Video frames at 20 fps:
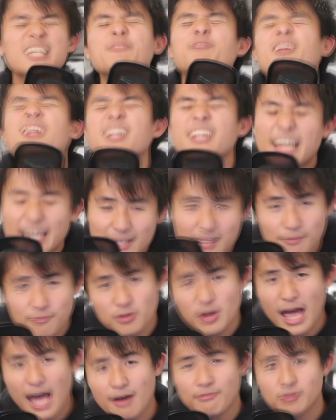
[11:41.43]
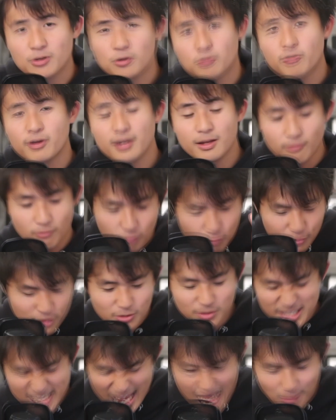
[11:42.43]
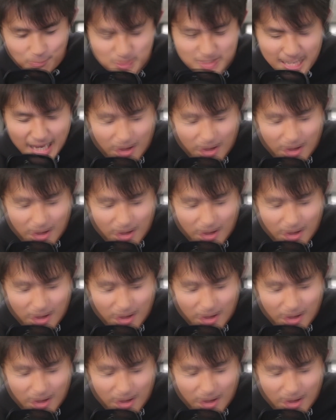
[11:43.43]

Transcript: Leave a like if you haven't already. It really helps